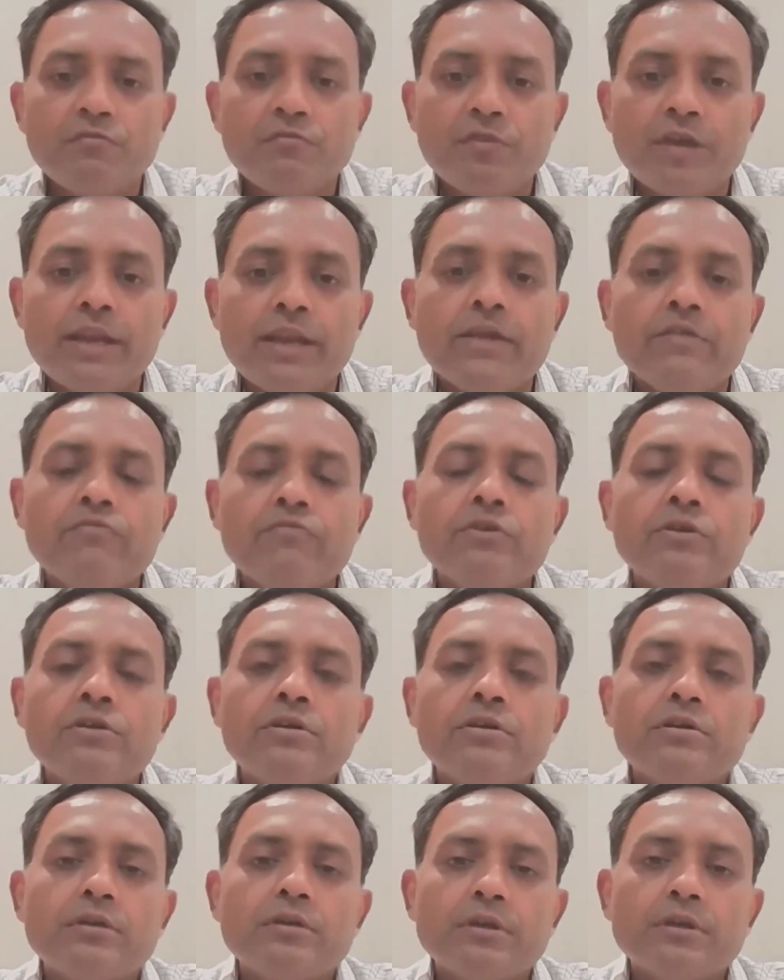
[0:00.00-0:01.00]

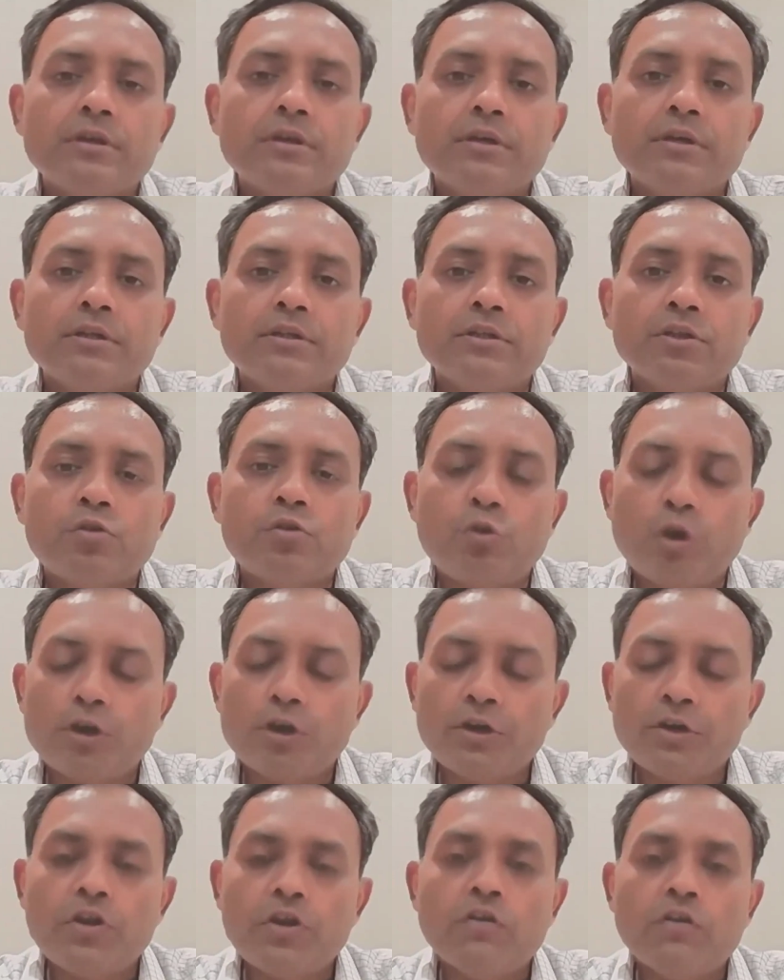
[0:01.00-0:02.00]
wherever the
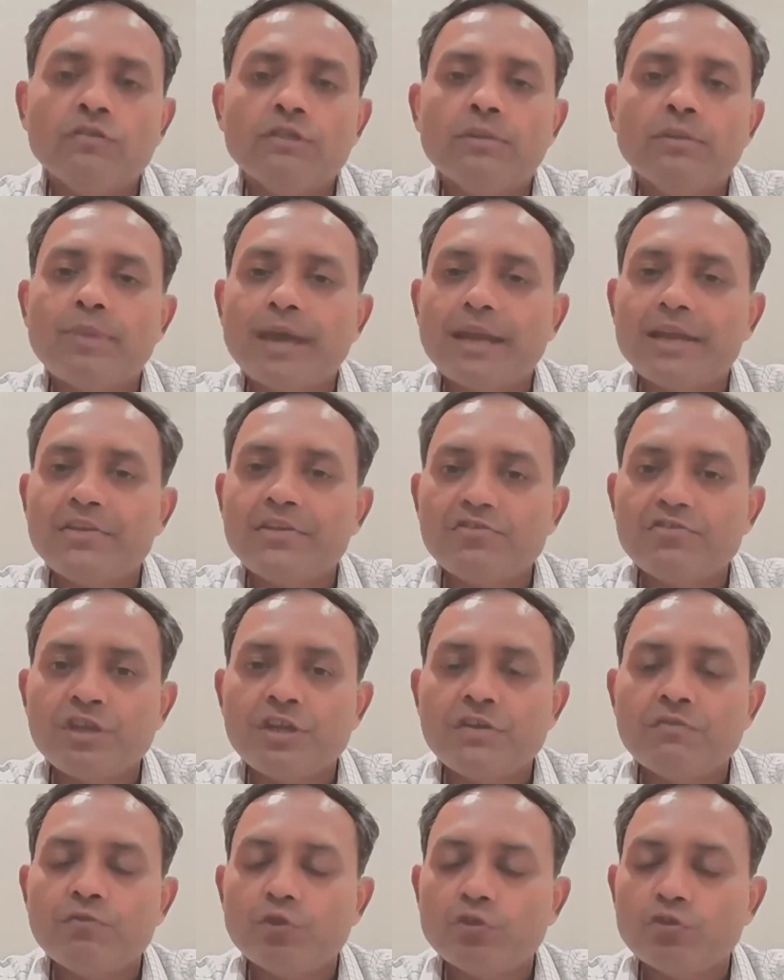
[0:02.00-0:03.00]
quality of the balance
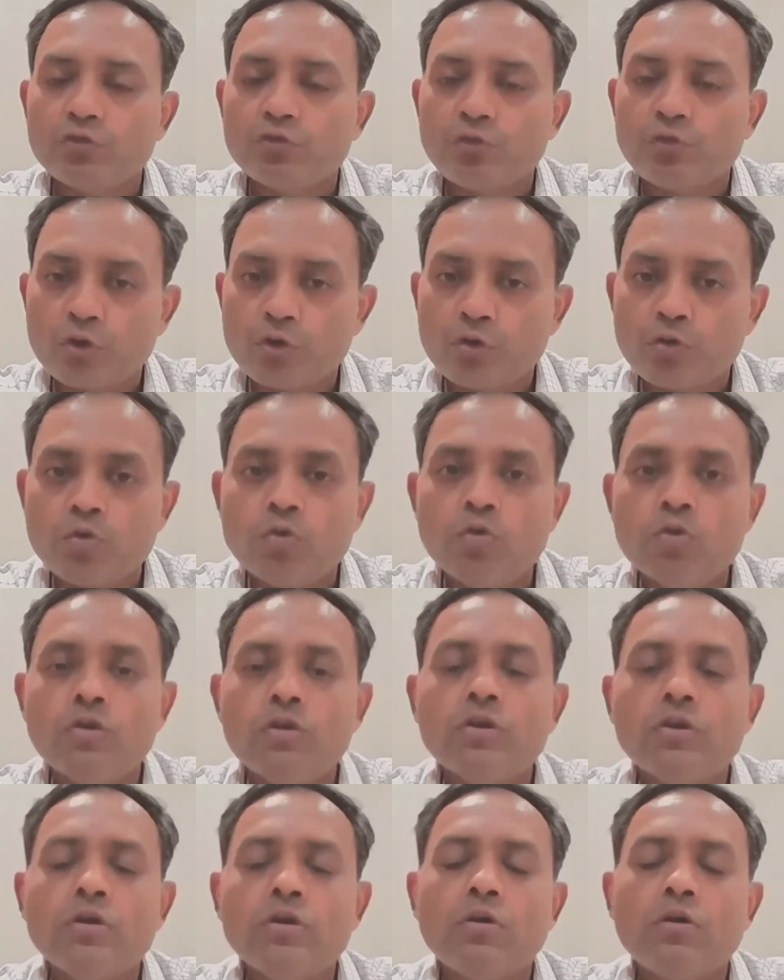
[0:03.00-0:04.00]
sheet was not
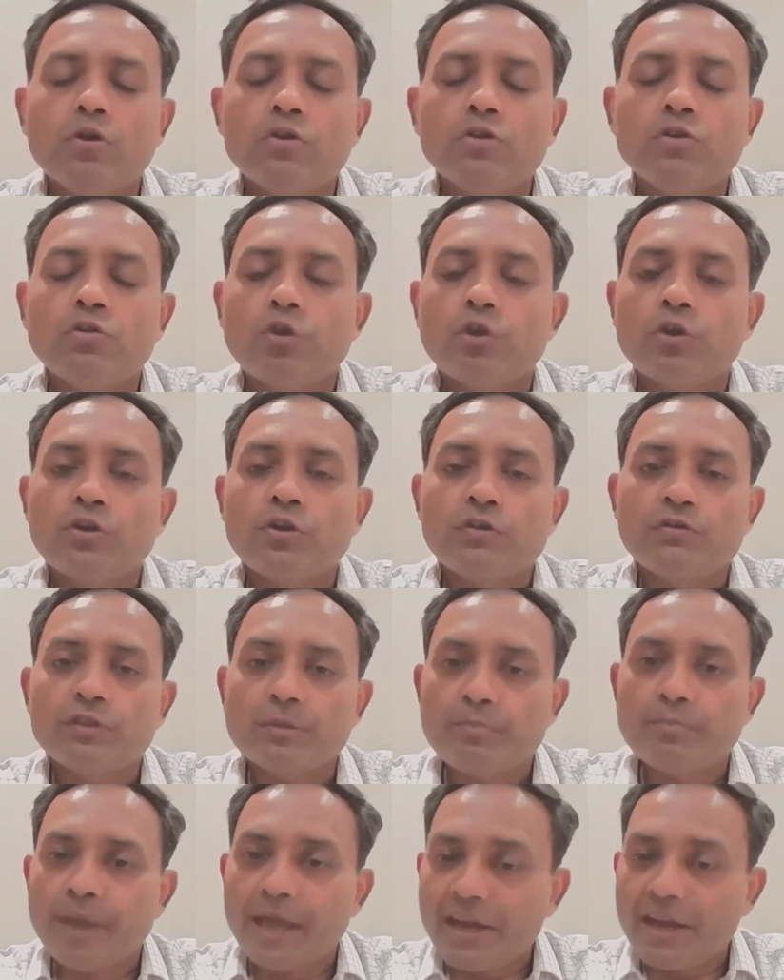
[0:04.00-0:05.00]
good or the quality
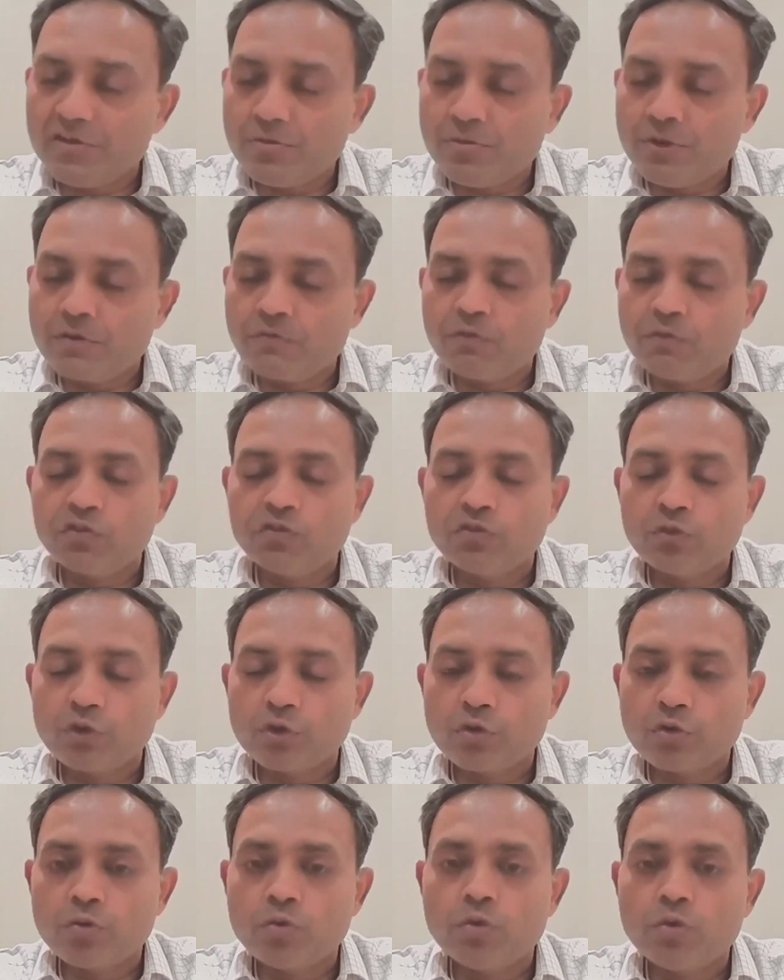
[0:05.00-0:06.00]
of the management was
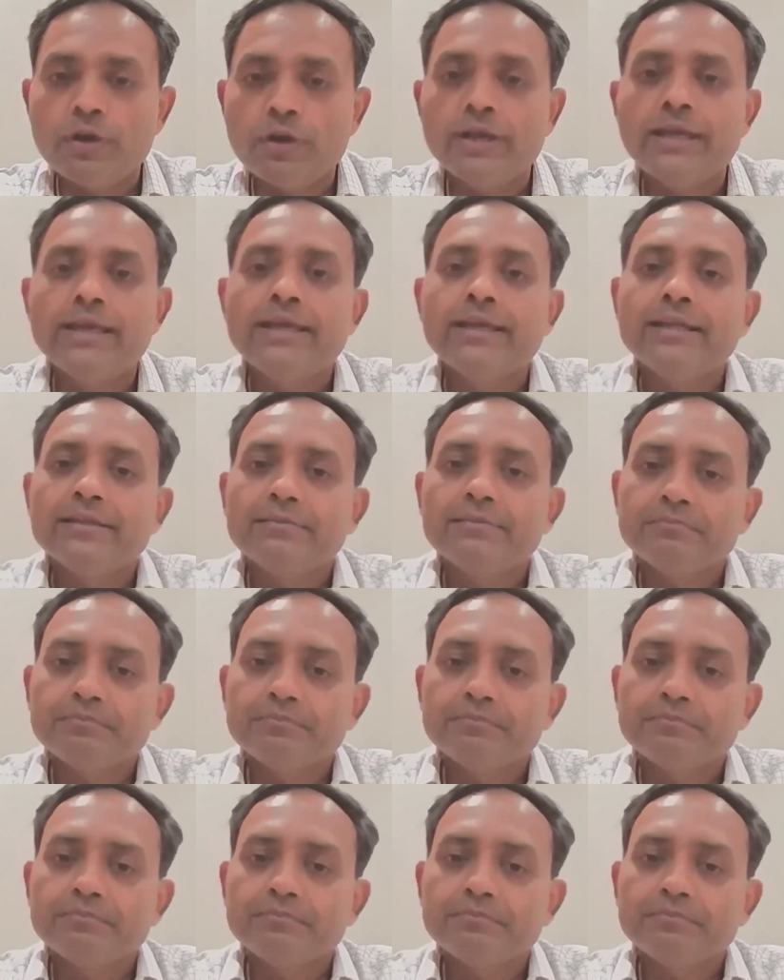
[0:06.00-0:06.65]
not good,